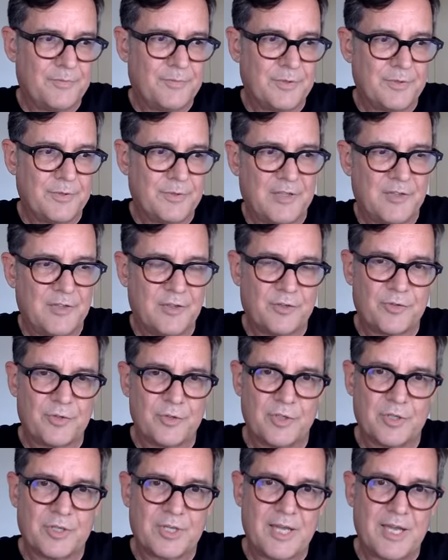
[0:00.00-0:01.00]
do they just
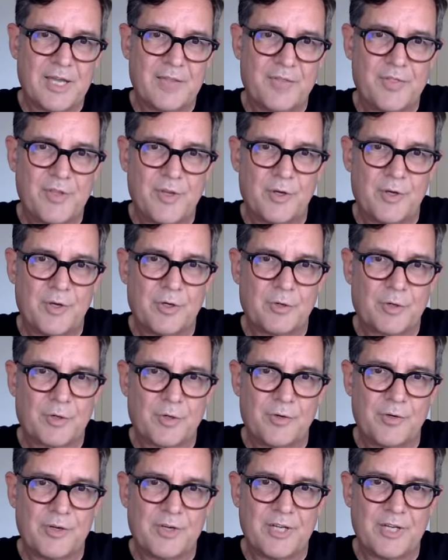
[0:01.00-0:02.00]
look at their
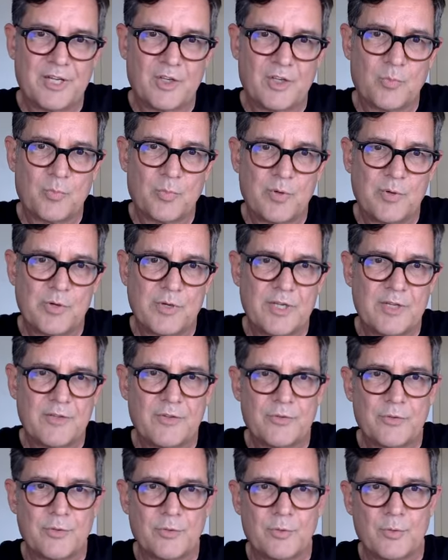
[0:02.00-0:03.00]
current
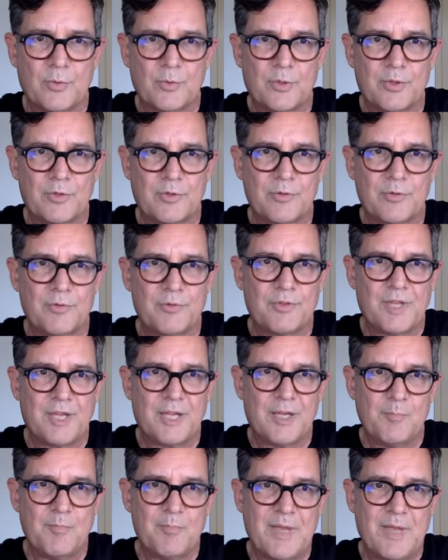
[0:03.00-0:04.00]
experience, or do
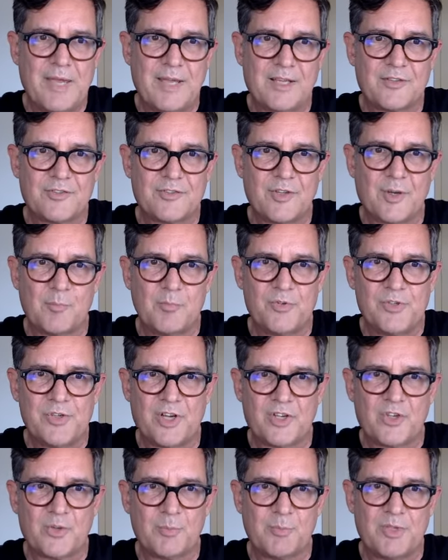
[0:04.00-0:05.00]
they make some
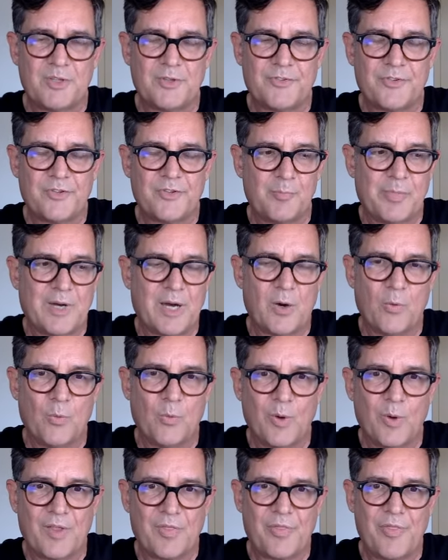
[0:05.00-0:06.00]
judgments
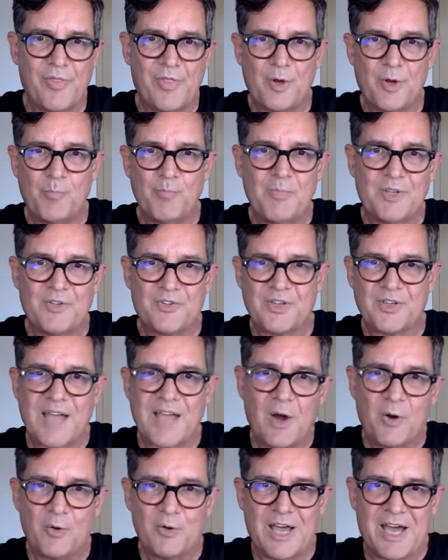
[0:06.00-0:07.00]
about what they're missing
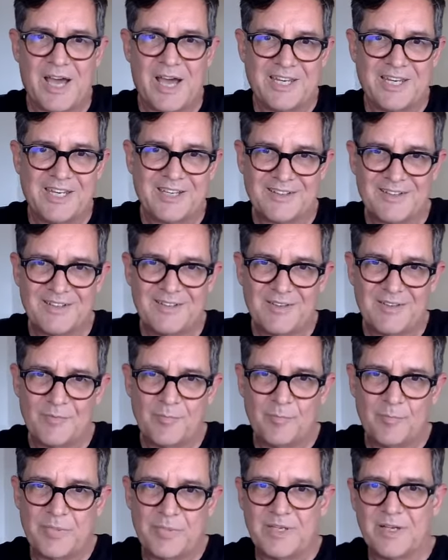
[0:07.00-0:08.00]
out on?
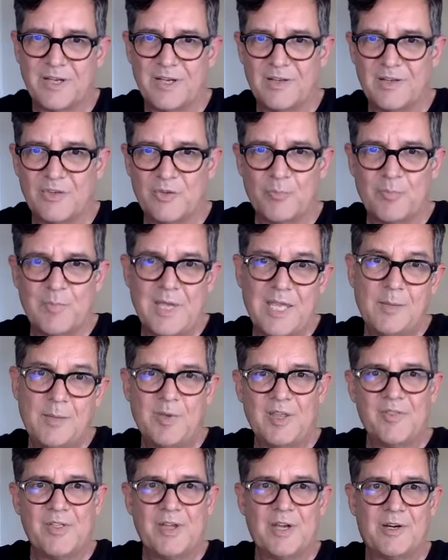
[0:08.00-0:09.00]
Because
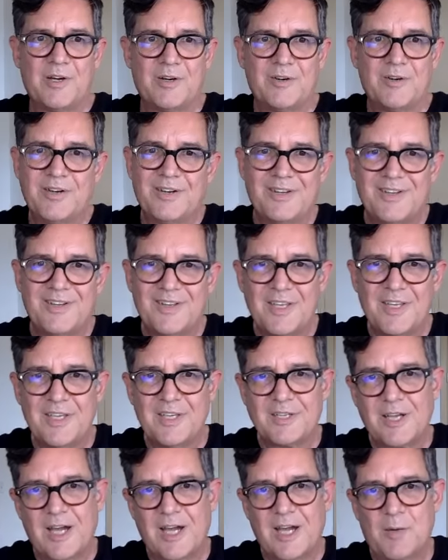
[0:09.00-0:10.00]
maybe their
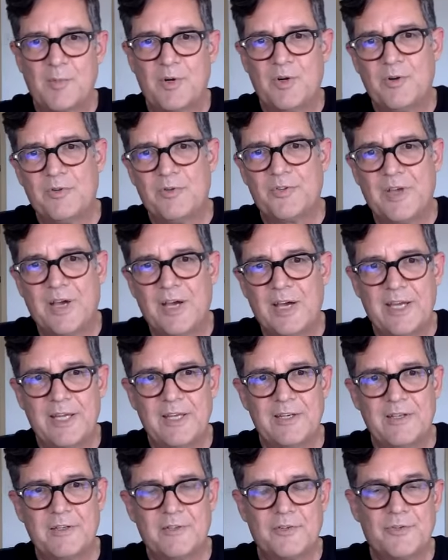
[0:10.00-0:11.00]
e-commerce
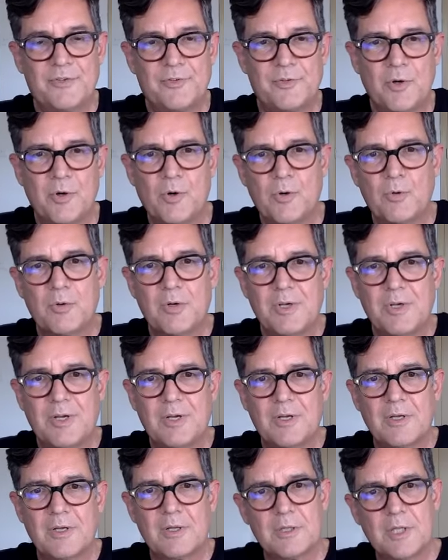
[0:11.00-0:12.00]
side is so
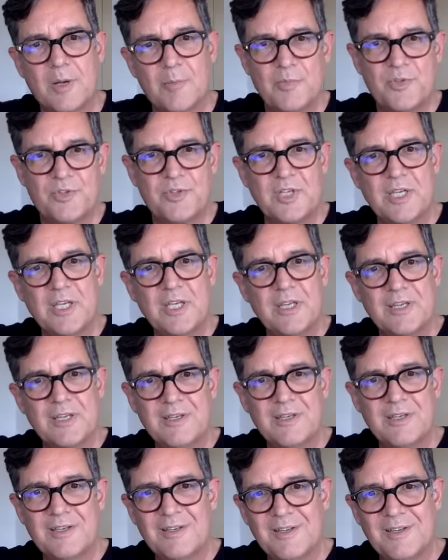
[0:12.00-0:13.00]
clumsy
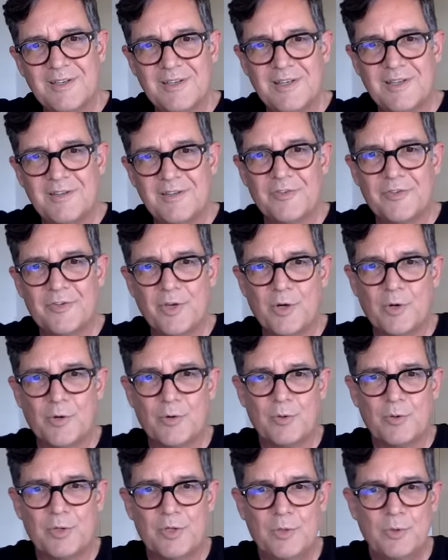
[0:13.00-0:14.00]
and
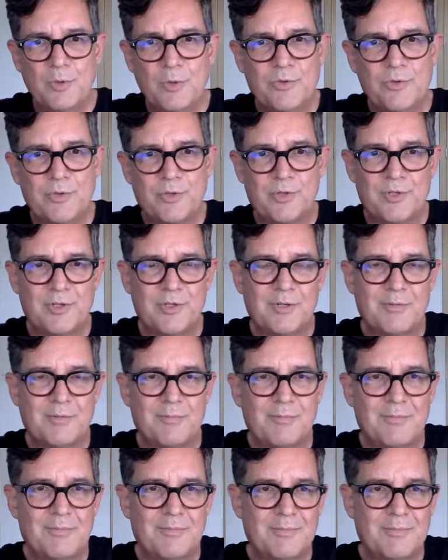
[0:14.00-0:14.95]
so user